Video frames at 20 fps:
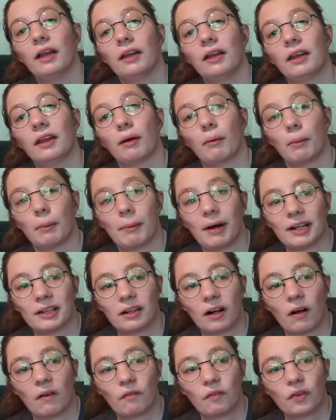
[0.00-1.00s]
some of my
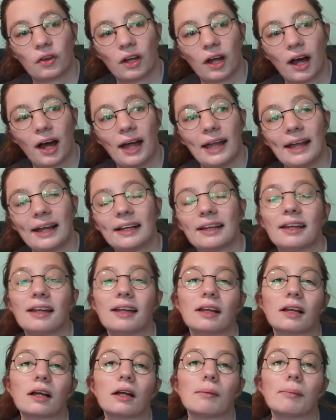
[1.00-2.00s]
shelves. I think this
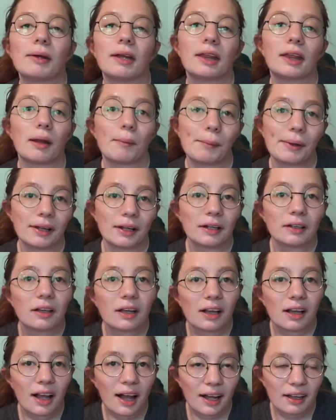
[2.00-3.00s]
is going to be similar to
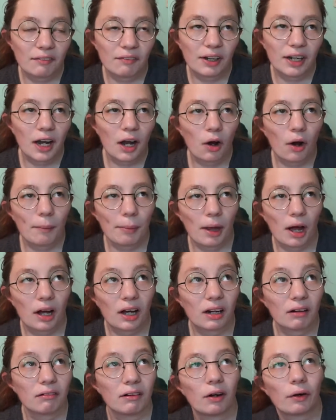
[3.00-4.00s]
the last video. I'm not
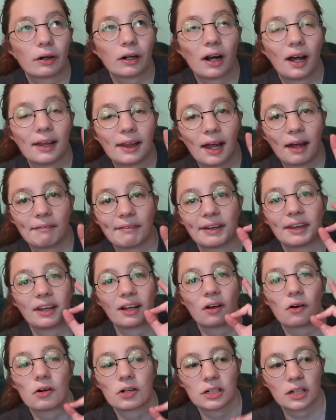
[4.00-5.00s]
going to reorganize every
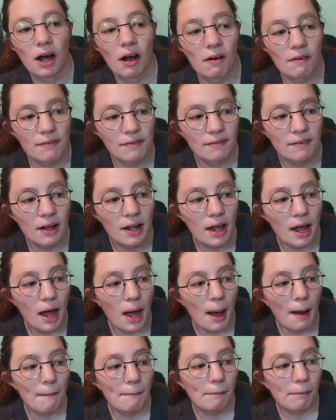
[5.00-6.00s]
single shelf,
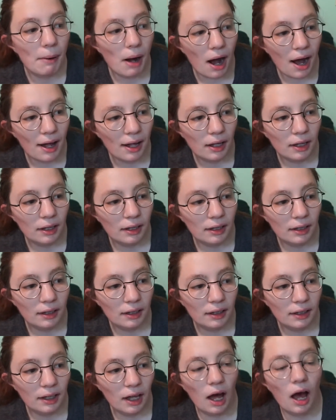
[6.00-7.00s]
but
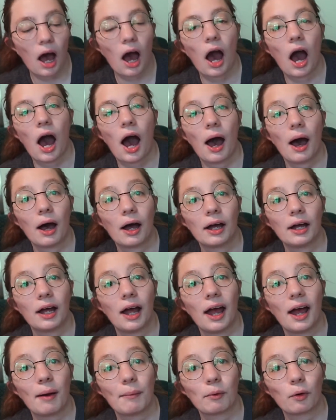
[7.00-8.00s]
I
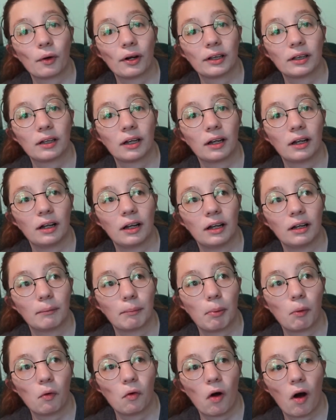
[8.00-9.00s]
am going to
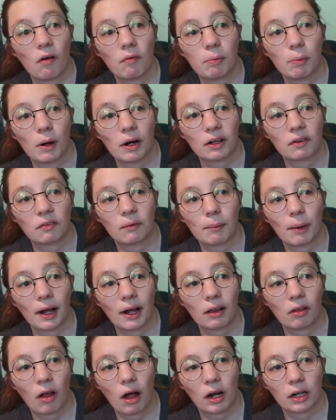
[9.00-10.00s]
pull off books from like
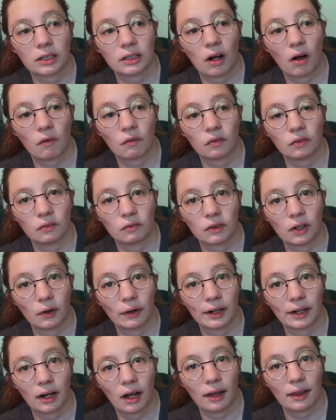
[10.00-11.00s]
a lot of shelves and
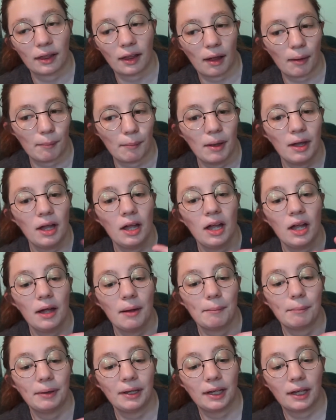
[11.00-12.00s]
reorganize them
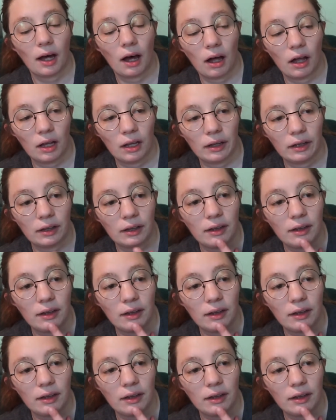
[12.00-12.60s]
because